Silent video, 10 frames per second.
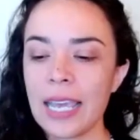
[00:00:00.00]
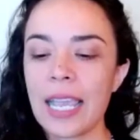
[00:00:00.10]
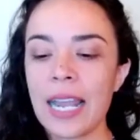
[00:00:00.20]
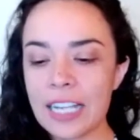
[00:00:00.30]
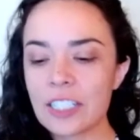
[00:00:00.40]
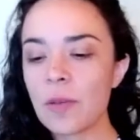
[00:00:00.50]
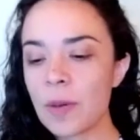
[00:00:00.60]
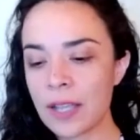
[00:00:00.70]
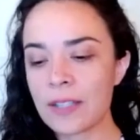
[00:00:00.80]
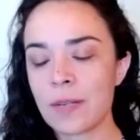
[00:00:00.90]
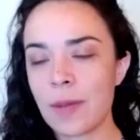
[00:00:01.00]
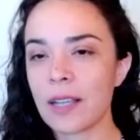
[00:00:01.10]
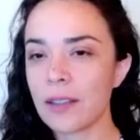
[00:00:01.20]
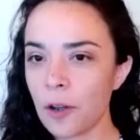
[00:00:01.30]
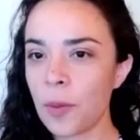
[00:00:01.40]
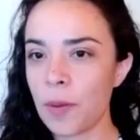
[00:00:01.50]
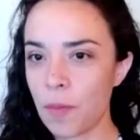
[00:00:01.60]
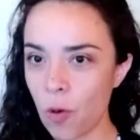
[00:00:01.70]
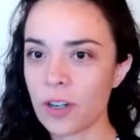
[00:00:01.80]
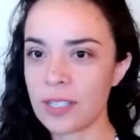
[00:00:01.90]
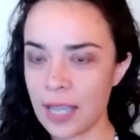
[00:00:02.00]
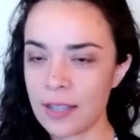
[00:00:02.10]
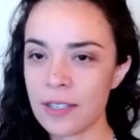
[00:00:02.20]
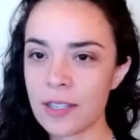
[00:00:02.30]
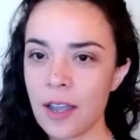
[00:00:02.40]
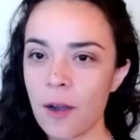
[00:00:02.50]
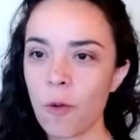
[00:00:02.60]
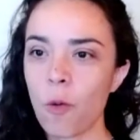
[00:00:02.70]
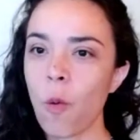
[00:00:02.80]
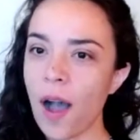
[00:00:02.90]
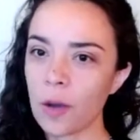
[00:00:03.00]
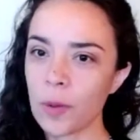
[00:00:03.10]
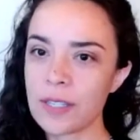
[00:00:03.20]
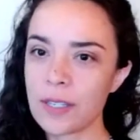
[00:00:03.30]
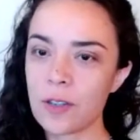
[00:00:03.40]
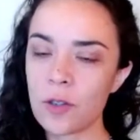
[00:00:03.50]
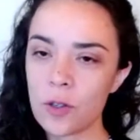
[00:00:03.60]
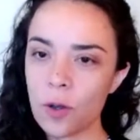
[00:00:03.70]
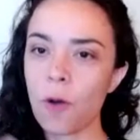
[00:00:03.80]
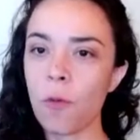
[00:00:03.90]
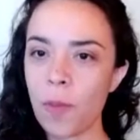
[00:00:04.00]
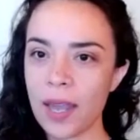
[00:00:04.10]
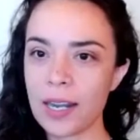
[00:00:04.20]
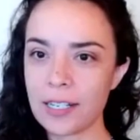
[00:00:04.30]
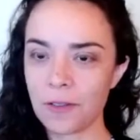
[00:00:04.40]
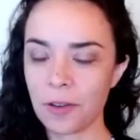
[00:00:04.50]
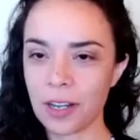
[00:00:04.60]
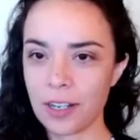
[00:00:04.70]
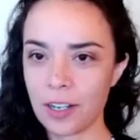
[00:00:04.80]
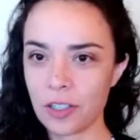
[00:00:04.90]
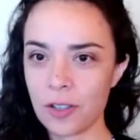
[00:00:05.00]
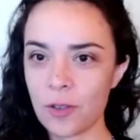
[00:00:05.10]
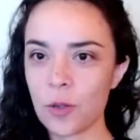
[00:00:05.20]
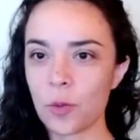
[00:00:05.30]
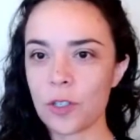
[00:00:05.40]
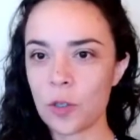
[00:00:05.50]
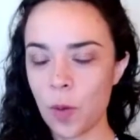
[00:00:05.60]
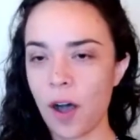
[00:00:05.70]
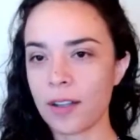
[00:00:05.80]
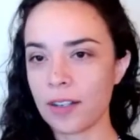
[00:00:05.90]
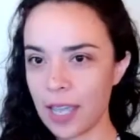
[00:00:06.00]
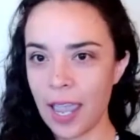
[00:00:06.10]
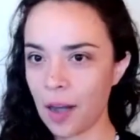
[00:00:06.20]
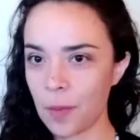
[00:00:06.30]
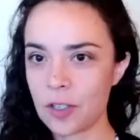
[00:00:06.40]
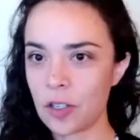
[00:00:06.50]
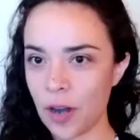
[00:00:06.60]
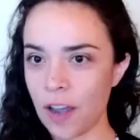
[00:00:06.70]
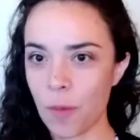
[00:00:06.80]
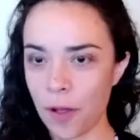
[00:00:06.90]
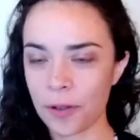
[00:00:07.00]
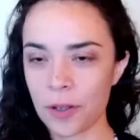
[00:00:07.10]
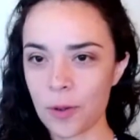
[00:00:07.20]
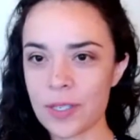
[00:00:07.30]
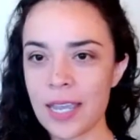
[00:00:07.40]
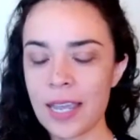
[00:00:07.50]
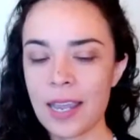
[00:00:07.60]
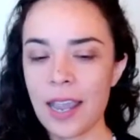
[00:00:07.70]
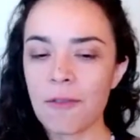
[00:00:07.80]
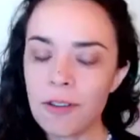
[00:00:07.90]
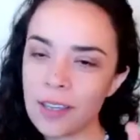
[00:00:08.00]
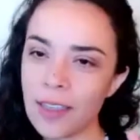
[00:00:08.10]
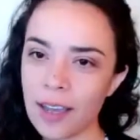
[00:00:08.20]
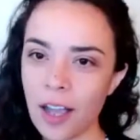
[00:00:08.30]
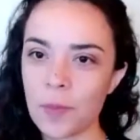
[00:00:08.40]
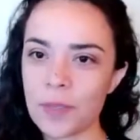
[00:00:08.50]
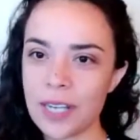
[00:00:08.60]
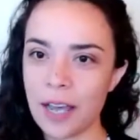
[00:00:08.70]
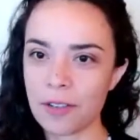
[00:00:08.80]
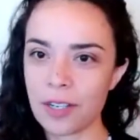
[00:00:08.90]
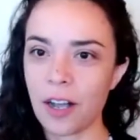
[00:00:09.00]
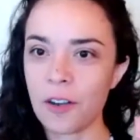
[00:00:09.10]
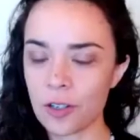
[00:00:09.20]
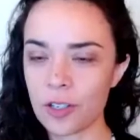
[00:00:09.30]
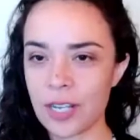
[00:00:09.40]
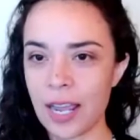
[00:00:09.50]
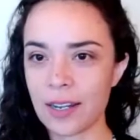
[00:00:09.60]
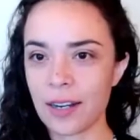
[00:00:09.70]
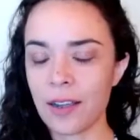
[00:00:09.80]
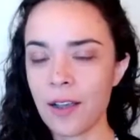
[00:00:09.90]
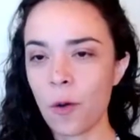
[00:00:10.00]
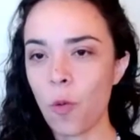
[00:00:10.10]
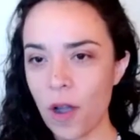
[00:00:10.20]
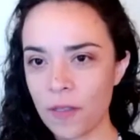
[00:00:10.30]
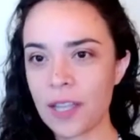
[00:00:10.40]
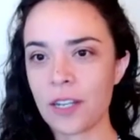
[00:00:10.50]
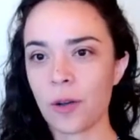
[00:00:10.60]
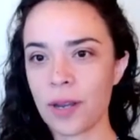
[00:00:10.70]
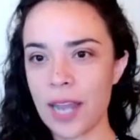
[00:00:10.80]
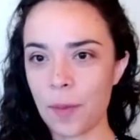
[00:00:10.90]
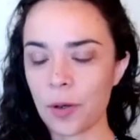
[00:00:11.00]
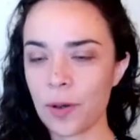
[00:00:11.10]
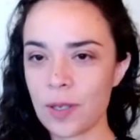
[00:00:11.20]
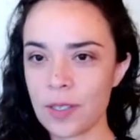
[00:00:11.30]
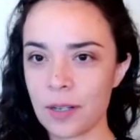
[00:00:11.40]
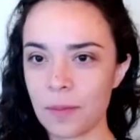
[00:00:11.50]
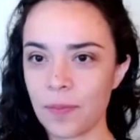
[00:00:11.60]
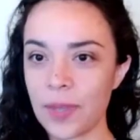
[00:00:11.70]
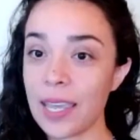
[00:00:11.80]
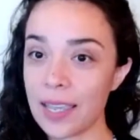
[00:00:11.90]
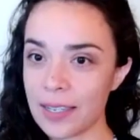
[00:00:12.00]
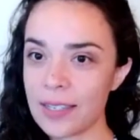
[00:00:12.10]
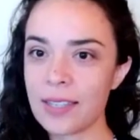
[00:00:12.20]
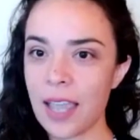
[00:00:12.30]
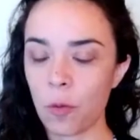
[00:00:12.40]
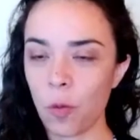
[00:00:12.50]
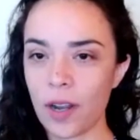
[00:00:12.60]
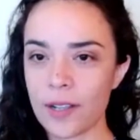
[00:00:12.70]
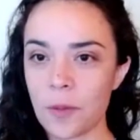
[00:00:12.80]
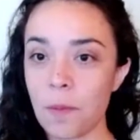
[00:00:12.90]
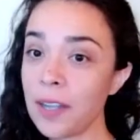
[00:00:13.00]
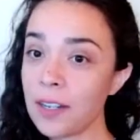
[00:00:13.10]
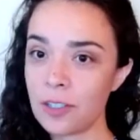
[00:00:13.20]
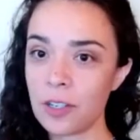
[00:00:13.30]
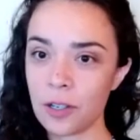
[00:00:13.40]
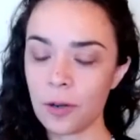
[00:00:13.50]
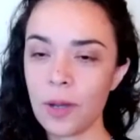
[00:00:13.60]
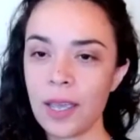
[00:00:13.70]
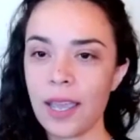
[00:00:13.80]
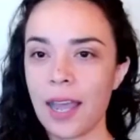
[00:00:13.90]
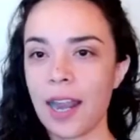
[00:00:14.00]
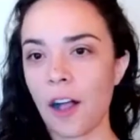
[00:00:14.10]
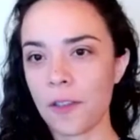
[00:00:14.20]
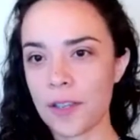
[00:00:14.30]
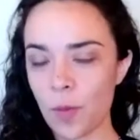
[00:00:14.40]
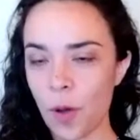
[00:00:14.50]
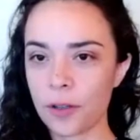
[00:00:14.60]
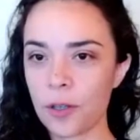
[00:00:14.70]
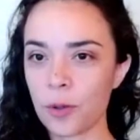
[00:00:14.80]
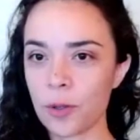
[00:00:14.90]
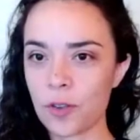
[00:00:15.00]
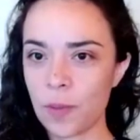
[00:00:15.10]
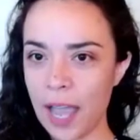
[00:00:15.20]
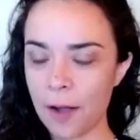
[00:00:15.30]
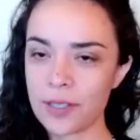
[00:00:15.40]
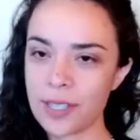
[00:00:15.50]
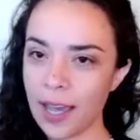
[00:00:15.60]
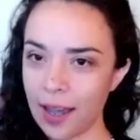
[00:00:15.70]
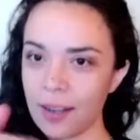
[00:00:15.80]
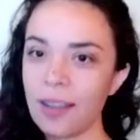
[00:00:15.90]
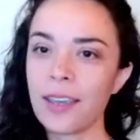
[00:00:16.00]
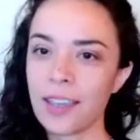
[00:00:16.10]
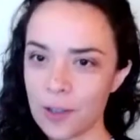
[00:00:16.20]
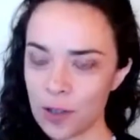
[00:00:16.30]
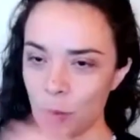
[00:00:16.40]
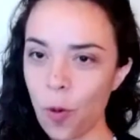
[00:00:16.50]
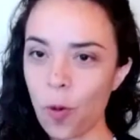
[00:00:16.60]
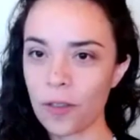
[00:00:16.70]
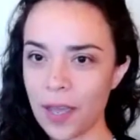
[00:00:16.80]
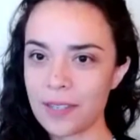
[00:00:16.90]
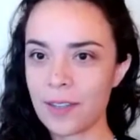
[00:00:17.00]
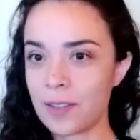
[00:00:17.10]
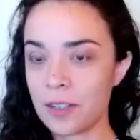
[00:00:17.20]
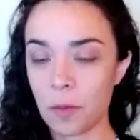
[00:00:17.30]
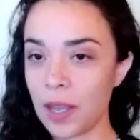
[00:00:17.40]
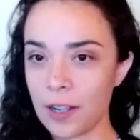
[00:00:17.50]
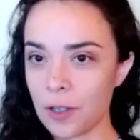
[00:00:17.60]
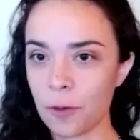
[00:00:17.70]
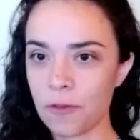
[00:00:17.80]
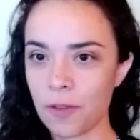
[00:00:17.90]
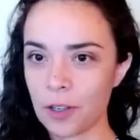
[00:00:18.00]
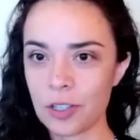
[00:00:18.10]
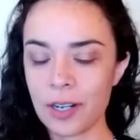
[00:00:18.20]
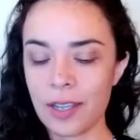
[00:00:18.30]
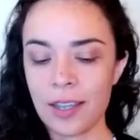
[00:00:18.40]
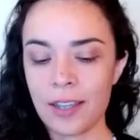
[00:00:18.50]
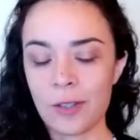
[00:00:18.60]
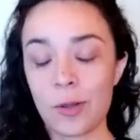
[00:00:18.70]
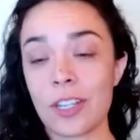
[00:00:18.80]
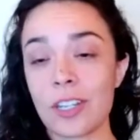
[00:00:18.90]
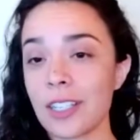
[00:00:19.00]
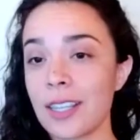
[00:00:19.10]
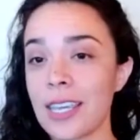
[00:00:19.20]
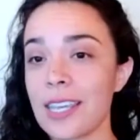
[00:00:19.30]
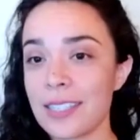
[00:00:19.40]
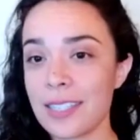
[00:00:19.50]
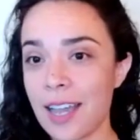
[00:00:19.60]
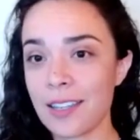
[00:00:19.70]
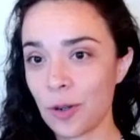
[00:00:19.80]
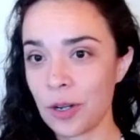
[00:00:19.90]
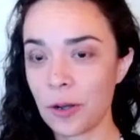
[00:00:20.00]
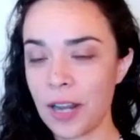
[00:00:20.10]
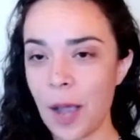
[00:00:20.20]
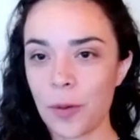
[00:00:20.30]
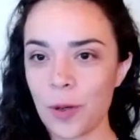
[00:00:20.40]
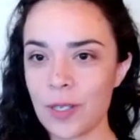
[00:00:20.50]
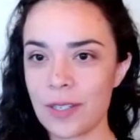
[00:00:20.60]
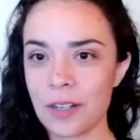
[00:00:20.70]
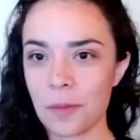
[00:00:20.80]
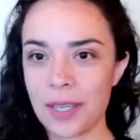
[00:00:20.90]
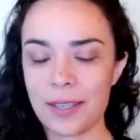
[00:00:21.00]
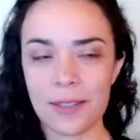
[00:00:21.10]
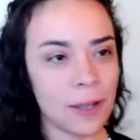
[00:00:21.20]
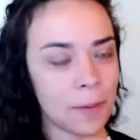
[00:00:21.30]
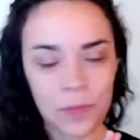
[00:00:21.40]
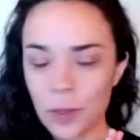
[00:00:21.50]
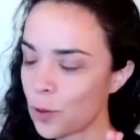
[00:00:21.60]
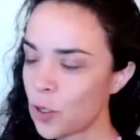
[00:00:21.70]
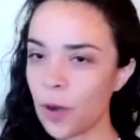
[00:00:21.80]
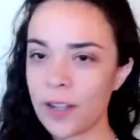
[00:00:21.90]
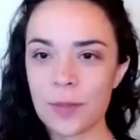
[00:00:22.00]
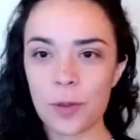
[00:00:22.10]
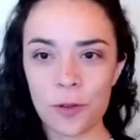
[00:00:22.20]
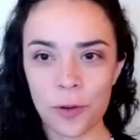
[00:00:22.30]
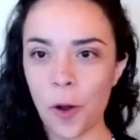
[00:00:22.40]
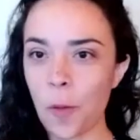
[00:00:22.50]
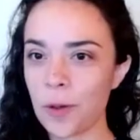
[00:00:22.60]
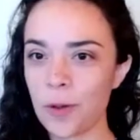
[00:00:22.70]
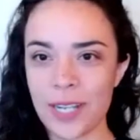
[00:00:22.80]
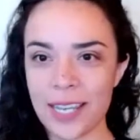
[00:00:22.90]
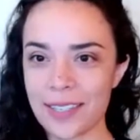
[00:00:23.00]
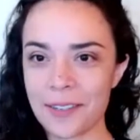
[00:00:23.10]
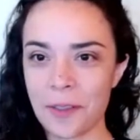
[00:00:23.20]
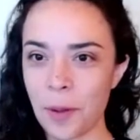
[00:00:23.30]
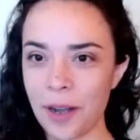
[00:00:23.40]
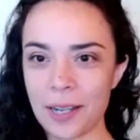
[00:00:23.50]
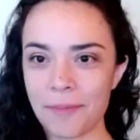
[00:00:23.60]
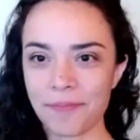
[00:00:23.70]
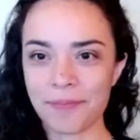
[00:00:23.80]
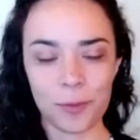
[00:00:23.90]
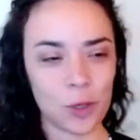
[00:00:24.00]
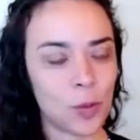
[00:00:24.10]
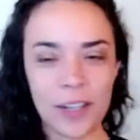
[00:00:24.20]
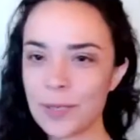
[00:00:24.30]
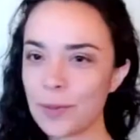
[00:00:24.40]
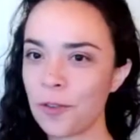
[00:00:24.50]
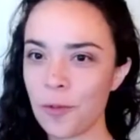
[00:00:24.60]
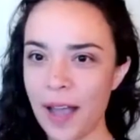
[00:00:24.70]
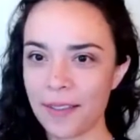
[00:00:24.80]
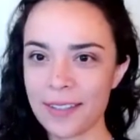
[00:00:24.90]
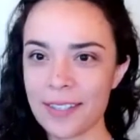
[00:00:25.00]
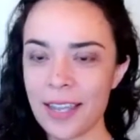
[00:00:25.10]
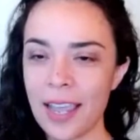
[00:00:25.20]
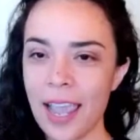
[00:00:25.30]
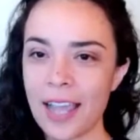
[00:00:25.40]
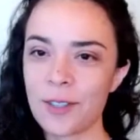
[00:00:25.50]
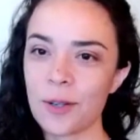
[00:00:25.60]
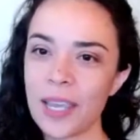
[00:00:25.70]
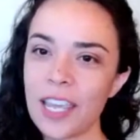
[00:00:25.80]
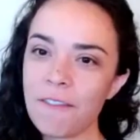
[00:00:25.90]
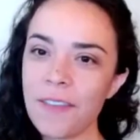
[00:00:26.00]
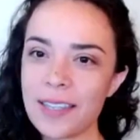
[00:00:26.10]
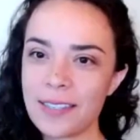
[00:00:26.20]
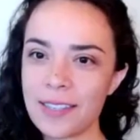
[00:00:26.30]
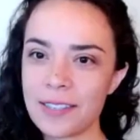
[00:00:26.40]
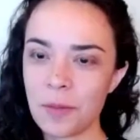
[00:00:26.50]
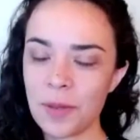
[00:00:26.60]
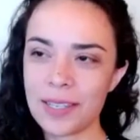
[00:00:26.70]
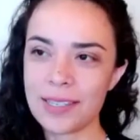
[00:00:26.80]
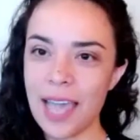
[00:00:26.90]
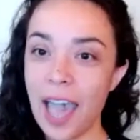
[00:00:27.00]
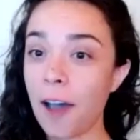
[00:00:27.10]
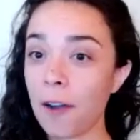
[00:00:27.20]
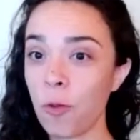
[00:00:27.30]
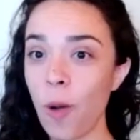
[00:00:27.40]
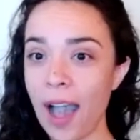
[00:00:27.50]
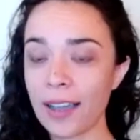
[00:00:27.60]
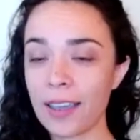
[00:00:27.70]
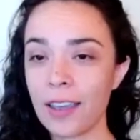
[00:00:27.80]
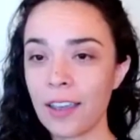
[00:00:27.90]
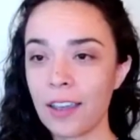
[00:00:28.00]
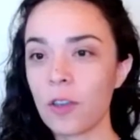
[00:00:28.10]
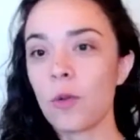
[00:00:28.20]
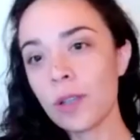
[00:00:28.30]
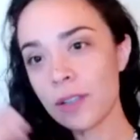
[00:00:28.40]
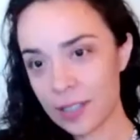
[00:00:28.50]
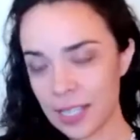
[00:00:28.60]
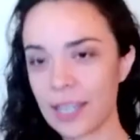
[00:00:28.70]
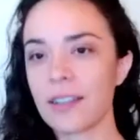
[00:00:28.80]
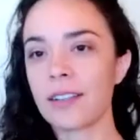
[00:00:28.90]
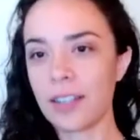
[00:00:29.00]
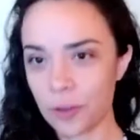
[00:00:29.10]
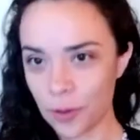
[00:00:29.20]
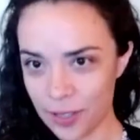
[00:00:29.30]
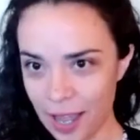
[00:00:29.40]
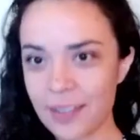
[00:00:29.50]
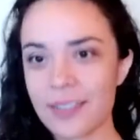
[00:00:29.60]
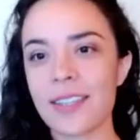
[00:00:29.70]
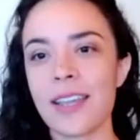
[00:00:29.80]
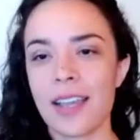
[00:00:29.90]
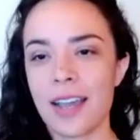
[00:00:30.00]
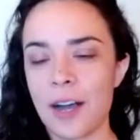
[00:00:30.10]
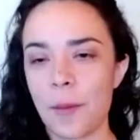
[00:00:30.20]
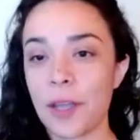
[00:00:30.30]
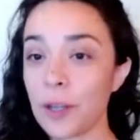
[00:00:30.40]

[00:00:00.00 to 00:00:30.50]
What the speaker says: it actually begins to make a little bit more sense why we see so many different conditions respond to cannabis-derived molecules. And really that comes down to understanding what the endocannabinoid system is and what it's meant to do and how these molecules from the outside can support that system in its own function. So essentially the ECS or endocannabinoid system is responsible for homeostasis in the body, responsible for balance. And so if that system is out of whack, you will see clinical signs. In